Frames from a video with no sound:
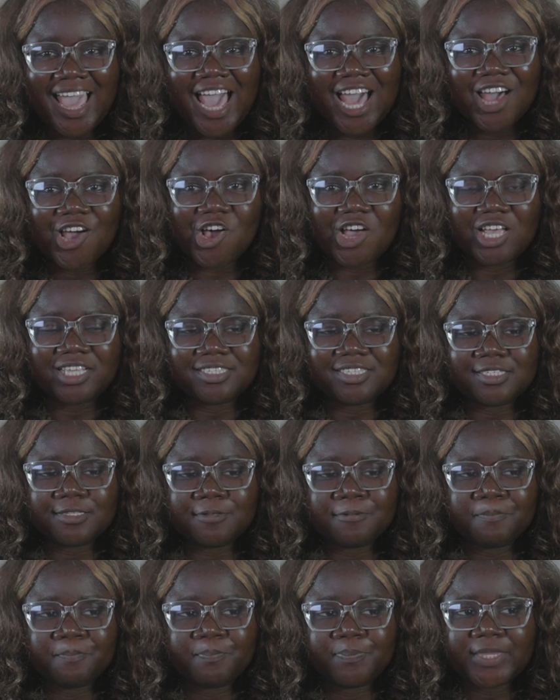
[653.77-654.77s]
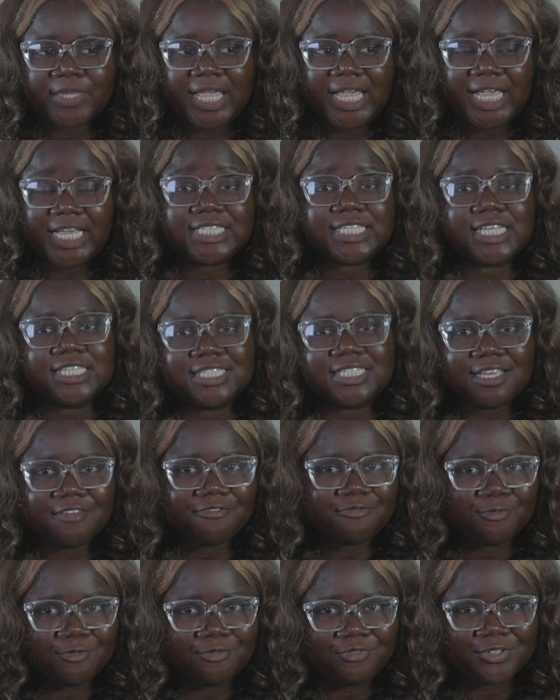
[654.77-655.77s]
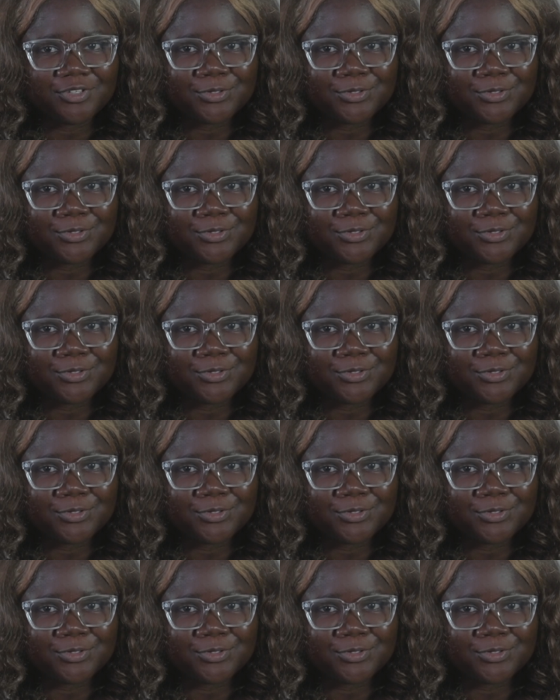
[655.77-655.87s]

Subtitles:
because it's a safe movie,